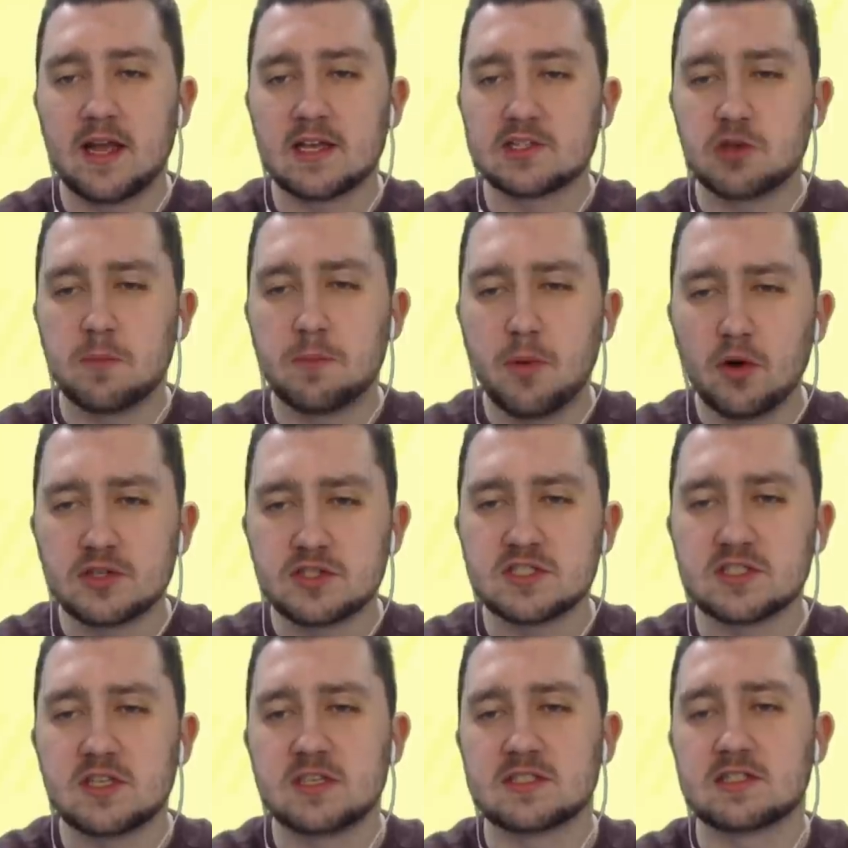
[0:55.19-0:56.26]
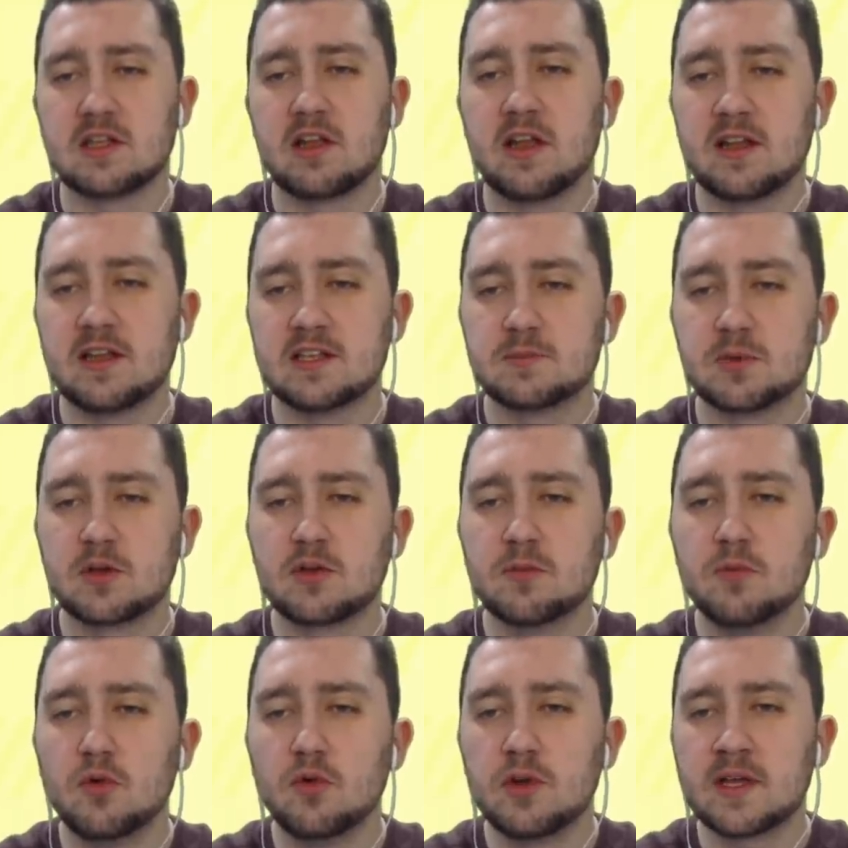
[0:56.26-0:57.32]
So apologies if there's a slight lateness, but good
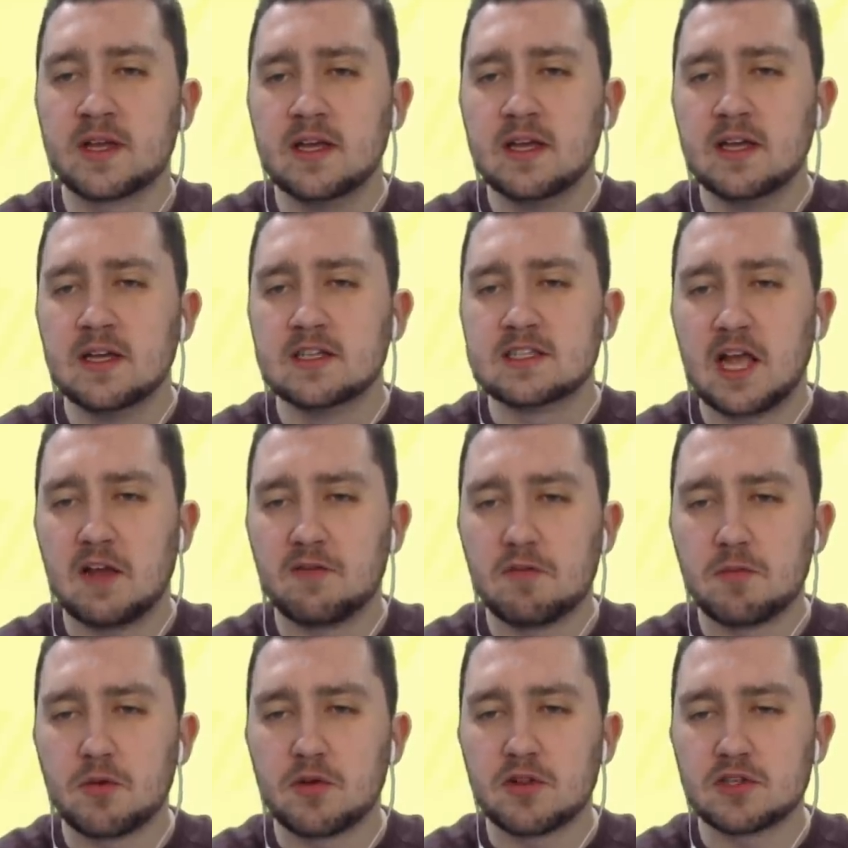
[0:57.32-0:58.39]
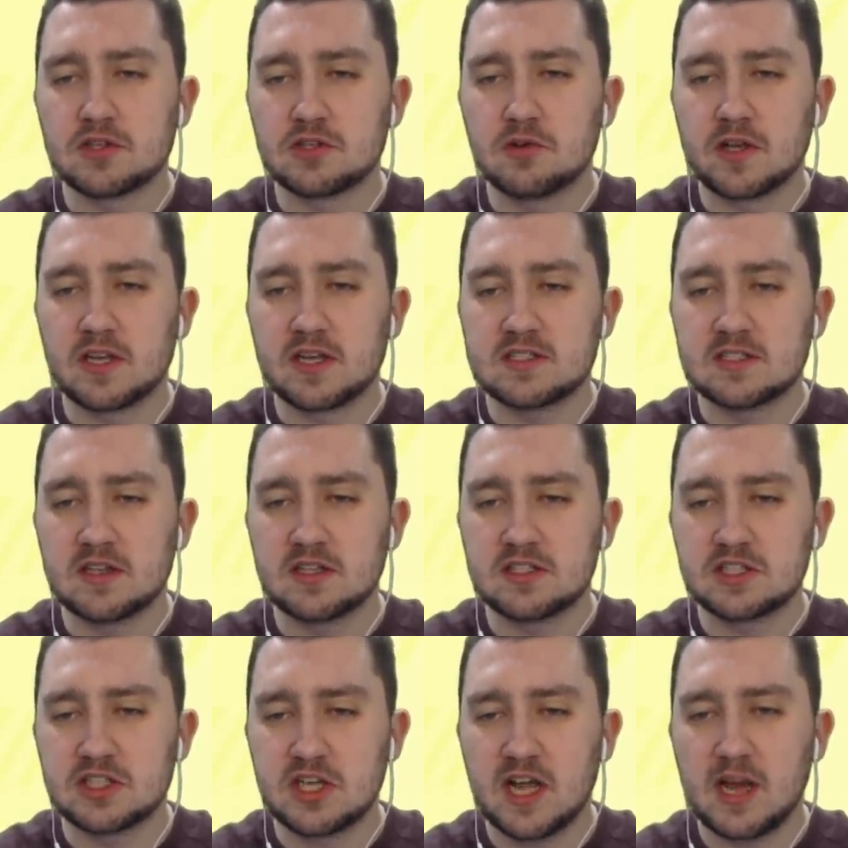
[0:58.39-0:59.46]
morning to everybody that's joining us in the
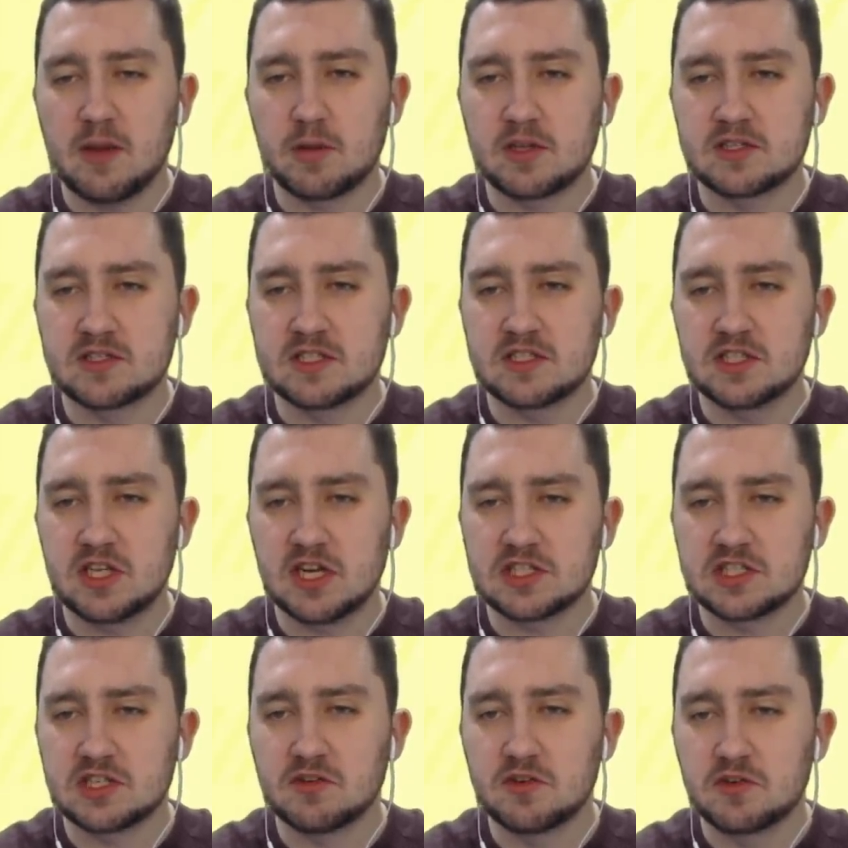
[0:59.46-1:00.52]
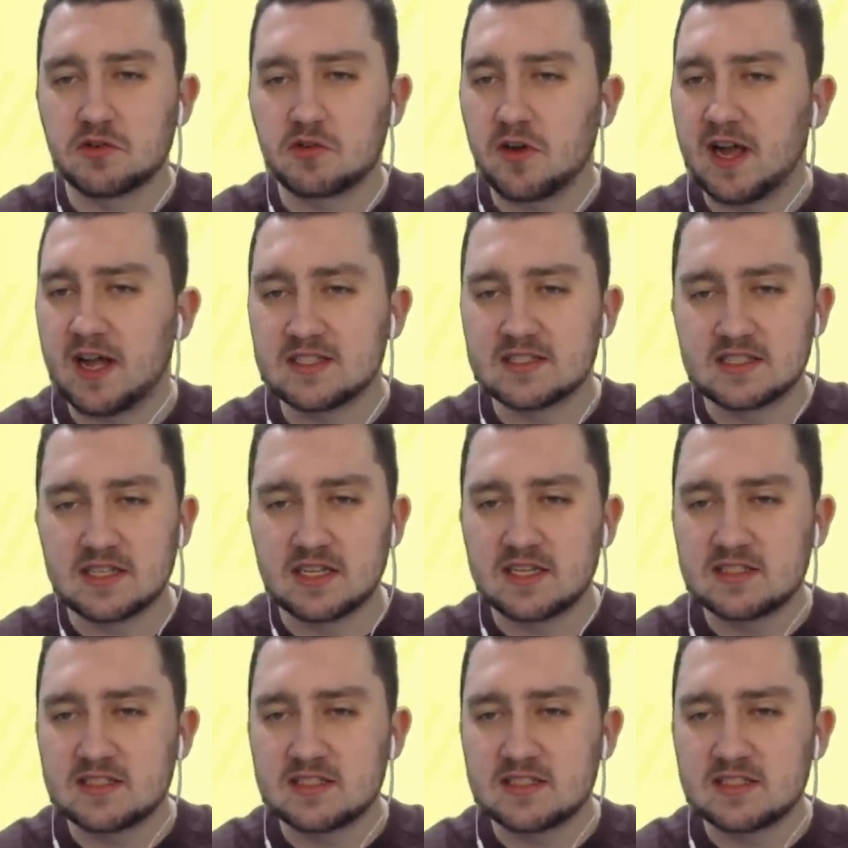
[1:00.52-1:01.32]
chat. We can see Jasho, Anukra, Anthony,